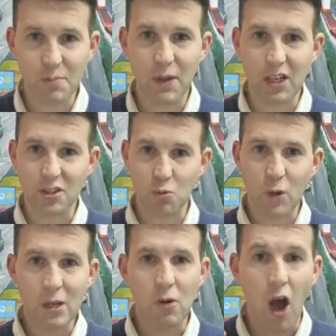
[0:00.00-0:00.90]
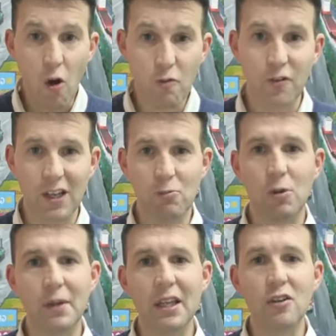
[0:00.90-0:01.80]
because we hopefully will
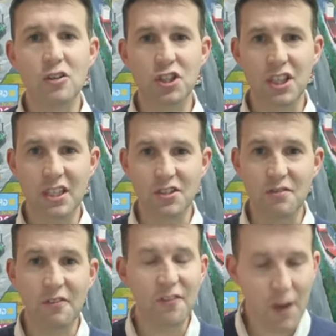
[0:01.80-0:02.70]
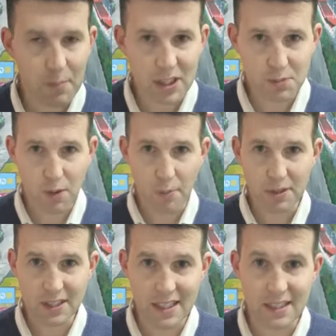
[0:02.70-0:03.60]
be launching some fabulous
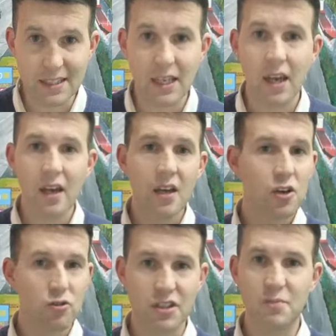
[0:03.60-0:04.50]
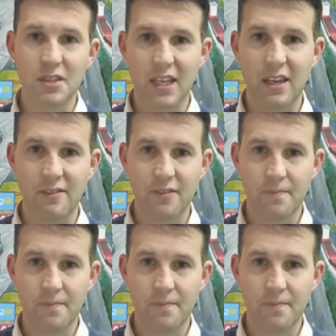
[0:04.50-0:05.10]
properties Christmas Eve.